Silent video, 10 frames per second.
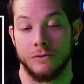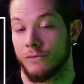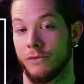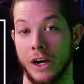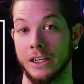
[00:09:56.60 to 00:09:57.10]

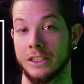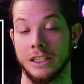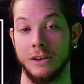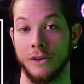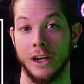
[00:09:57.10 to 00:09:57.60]
find a
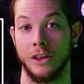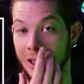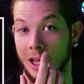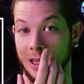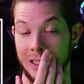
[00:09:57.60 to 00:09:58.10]
significant
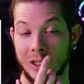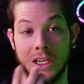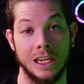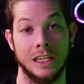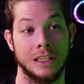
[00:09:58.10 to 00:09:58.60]
other. At least you're
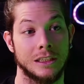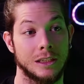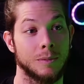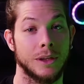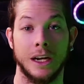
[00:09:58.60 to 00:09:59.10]
getting
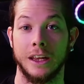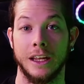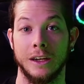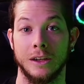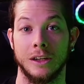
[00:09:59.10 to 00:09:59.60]
something out of
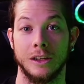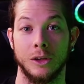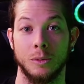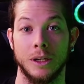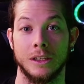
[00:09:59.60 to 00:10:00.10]
that, a
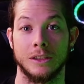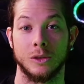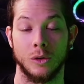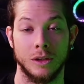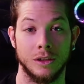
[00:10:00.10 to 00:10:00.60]
little bit,
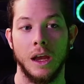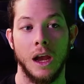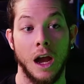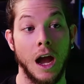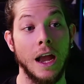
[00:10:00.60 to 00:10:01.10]
sort of.
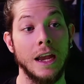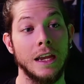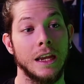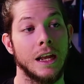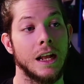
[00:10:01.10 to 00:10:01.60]

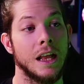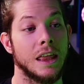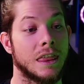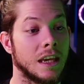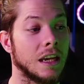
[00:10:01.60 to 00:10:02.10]
I
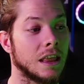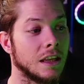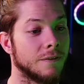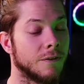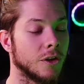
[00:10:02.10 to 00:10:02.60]
think that for the